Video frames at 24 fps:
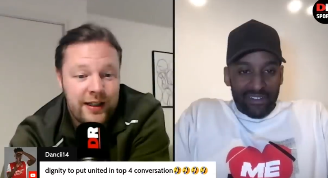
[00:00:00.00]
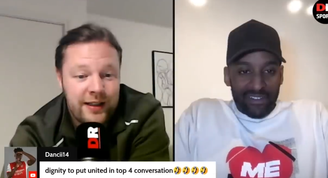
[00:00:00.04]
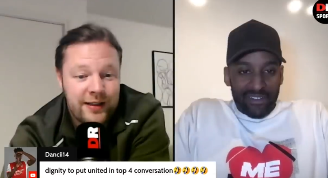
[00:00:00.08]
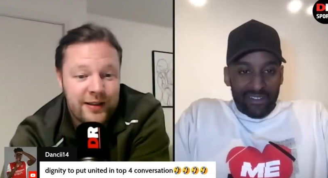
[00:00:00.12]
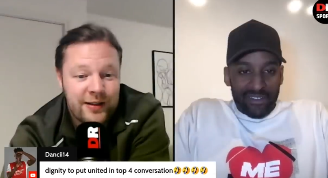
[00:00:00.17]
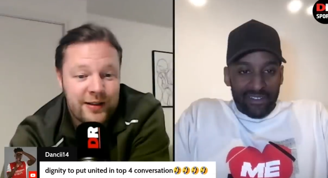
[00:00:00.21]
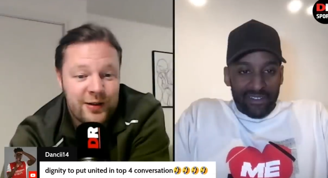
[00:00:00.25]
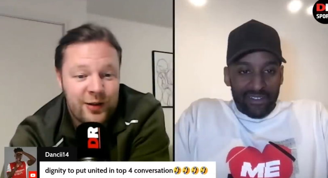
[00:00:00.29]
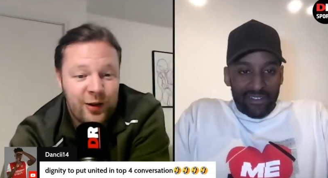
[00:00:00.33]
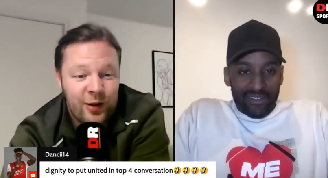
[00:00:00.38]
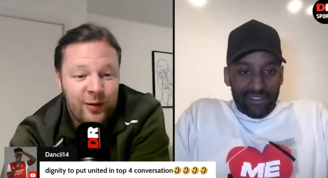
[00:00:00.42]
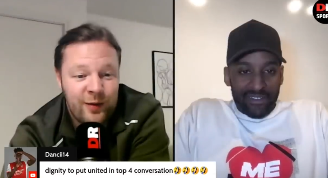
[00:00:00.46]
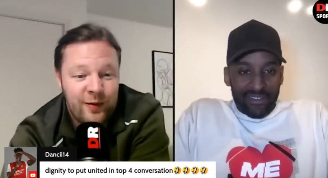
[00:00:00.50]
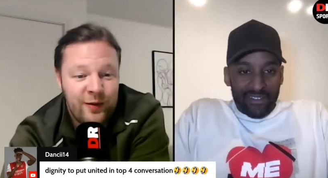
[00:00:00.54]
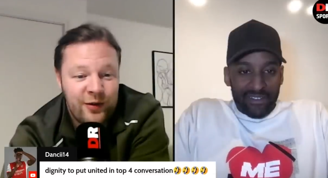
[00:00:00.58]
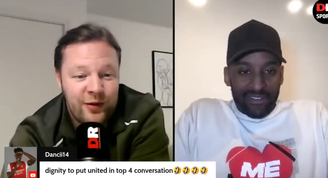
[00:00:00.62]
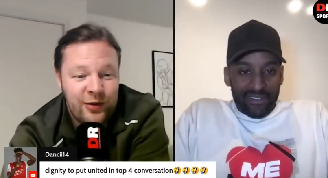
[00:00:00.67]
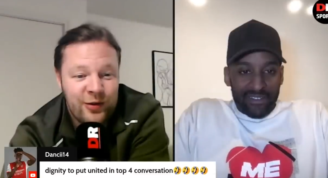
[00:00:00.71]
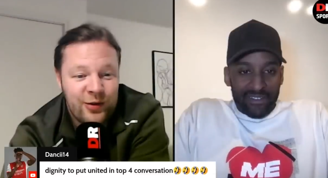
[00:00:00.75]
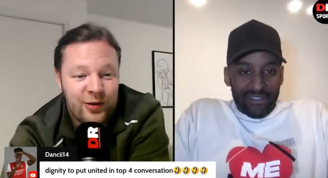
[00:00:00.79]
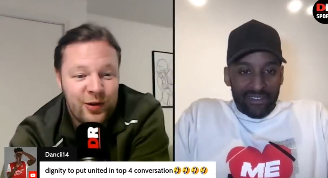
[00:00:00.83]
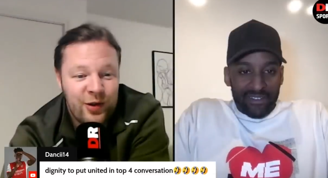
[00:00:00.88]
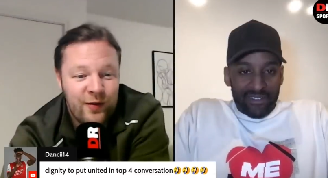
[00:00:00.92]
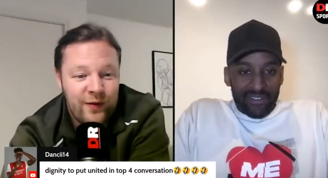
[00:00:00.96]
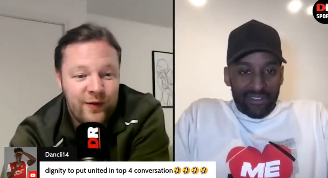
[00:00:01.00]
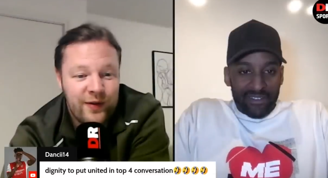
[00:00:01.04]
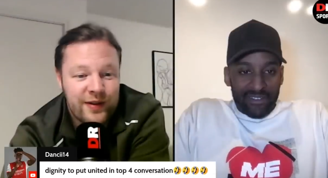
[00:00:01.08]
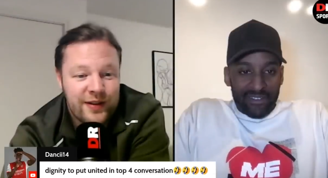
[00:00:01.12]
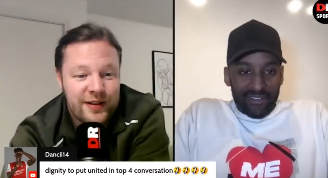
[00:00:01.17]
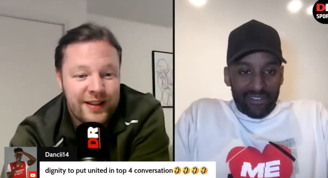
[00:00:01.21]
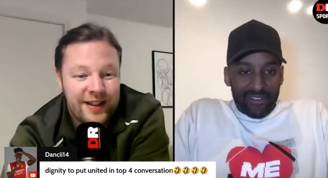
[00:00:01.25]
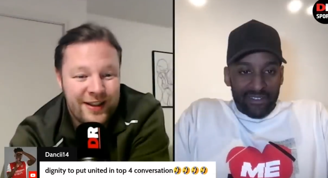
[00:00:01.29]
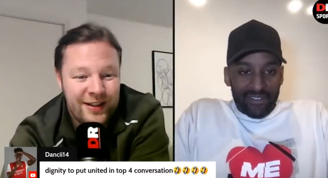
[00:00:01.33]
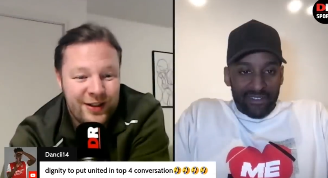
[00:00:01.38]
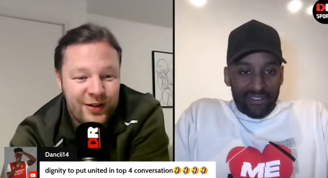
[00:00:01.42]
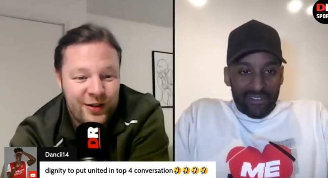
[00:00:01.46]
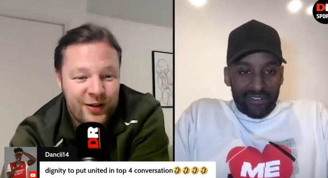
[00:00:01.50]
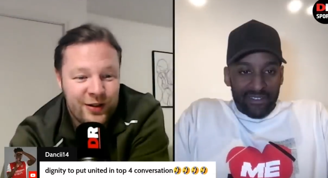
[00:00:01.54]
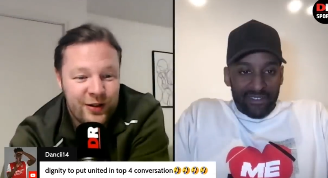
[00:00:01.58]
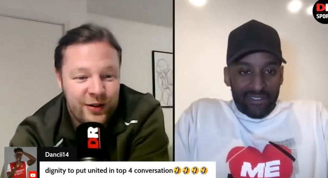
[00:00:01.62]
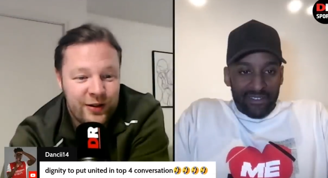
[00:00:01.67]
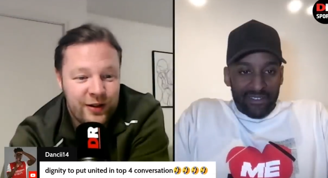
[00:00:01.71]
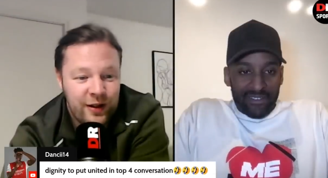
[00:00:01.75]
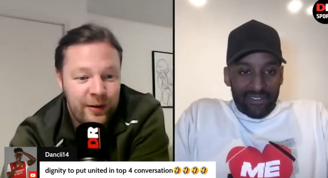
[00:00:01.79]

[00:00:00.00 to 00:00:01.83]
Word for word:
Speaker 1: in the top four conversation.